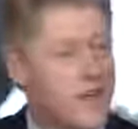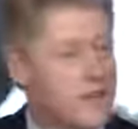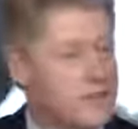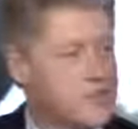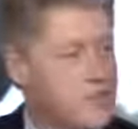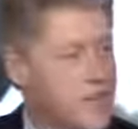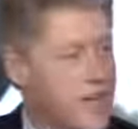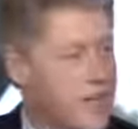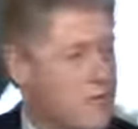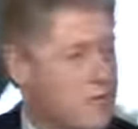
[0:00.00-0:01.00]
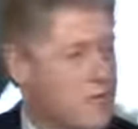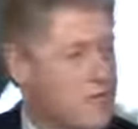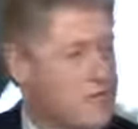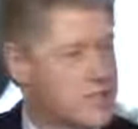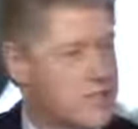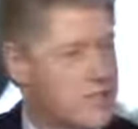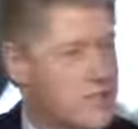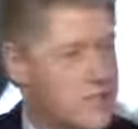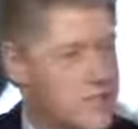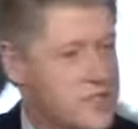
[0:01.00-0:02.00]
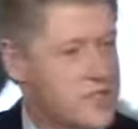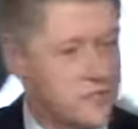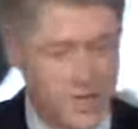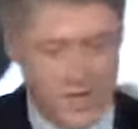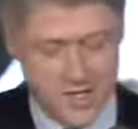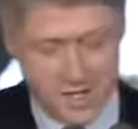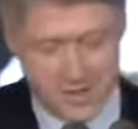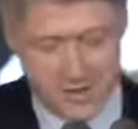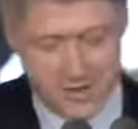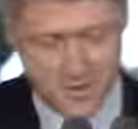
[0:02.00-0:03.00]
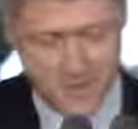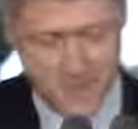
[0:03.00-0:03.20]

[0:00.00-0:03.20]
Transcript: after she became a police, commissioned police officer.